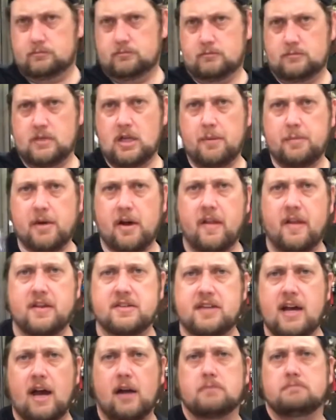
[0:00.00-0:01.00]
Dump all
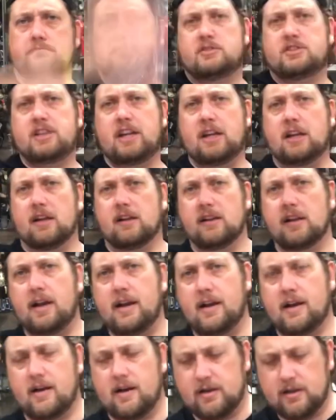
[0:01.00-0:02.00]
this out. See you
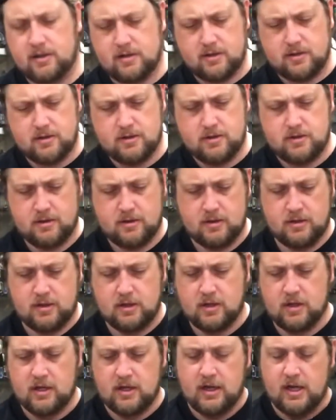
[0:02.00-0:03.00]
later.
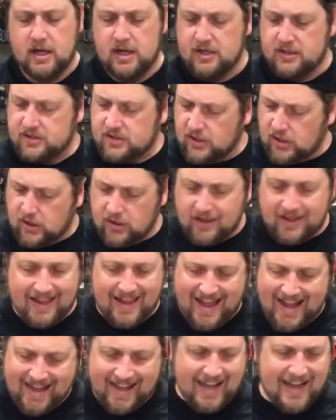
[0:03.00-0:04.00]
So,
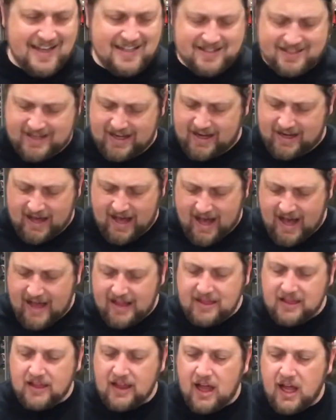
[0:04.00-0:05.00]
like I said, I
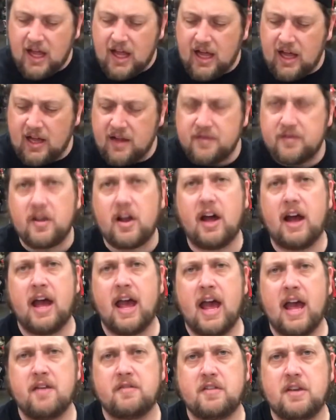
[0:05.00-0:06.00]
love a
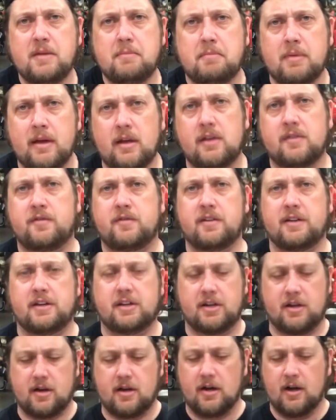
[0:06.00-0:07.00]
heavy, big
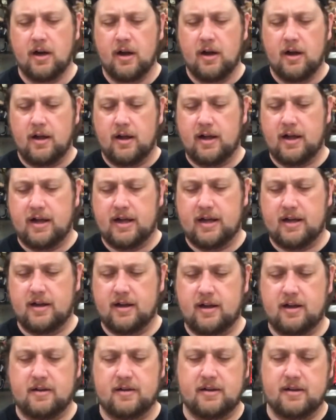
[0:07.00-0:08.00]
figure.
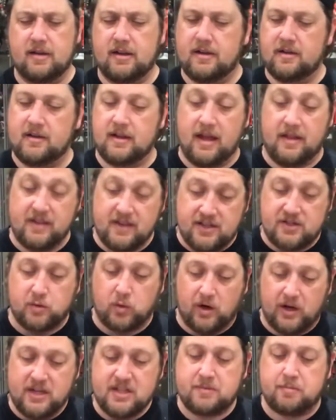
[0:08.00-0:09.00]
And this
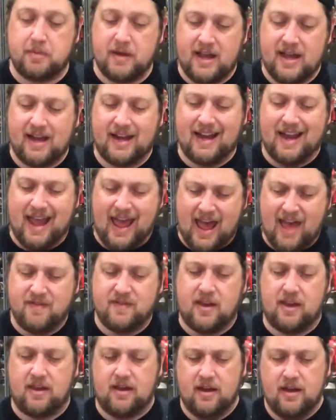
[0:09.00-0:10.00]
one is big and
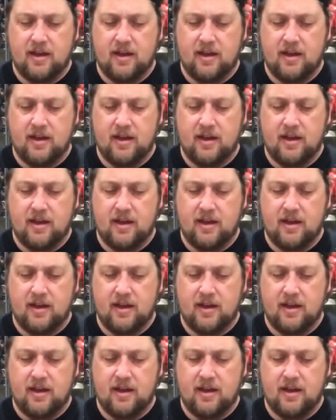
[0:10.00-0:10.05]
heavy.